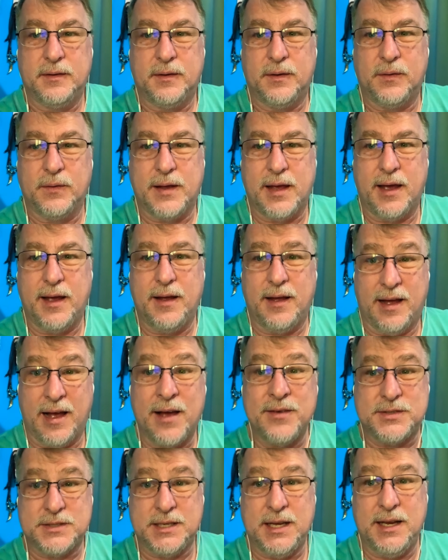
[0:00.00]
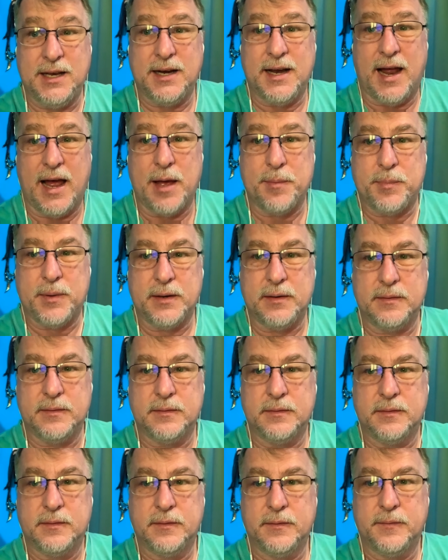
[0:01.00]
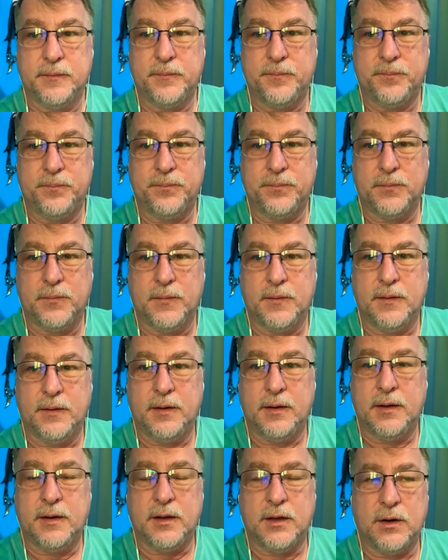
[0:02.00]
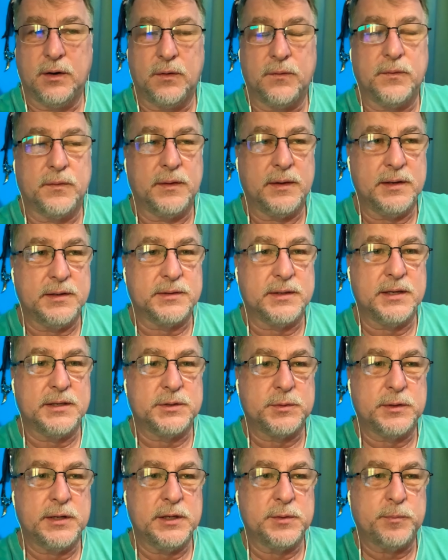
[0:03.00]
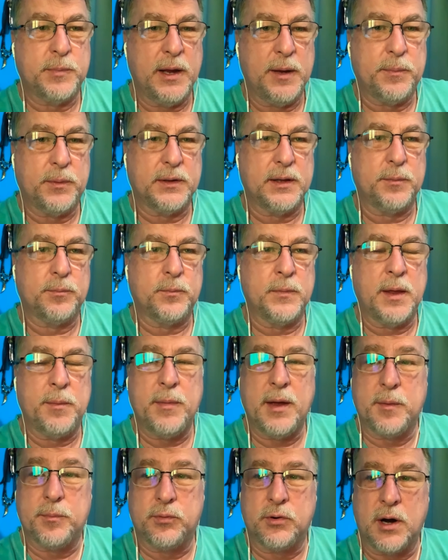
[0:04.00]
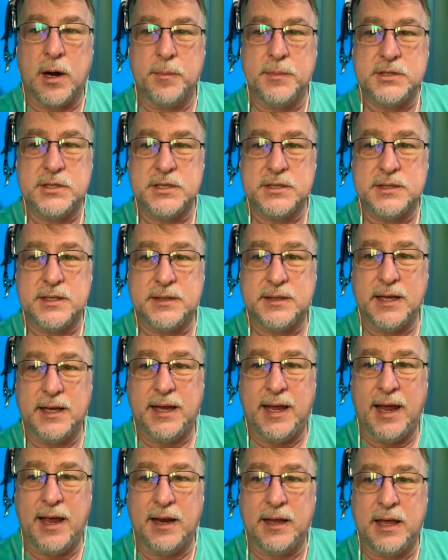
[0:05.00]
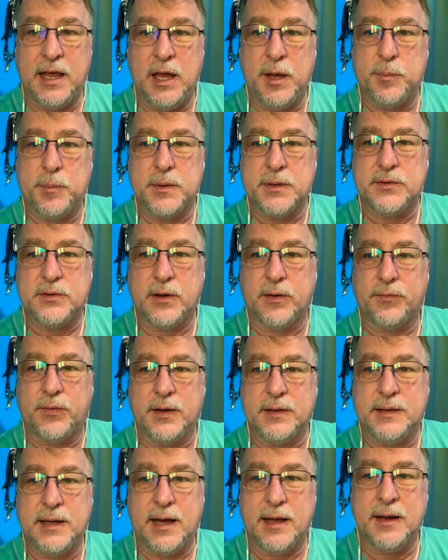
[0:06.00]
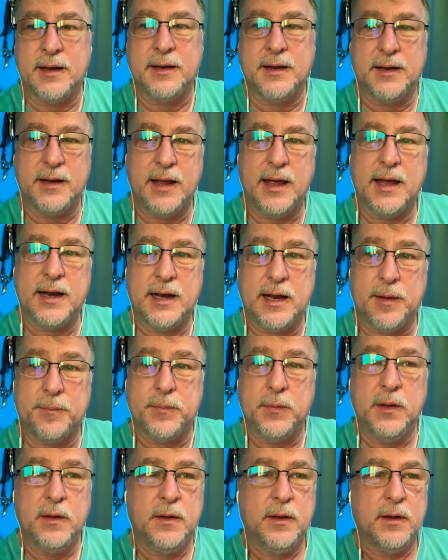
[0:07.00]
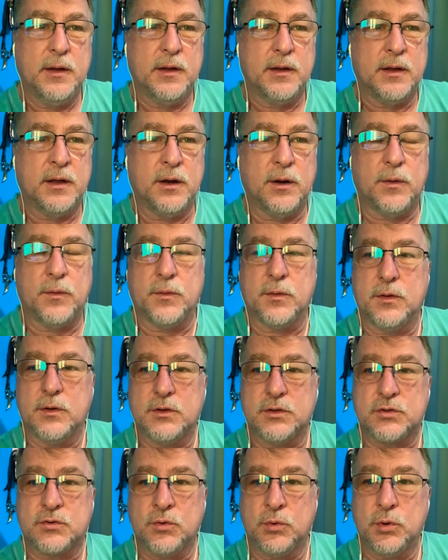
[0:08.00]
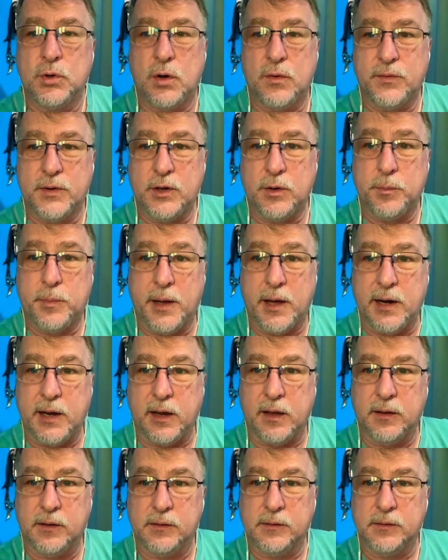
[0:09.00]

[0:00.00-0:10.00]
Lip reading: Okay? I've seen it happen. You know, these people, they make promises that they can't keep and stuff like that, and then they end up, you know, screwing over their buddy.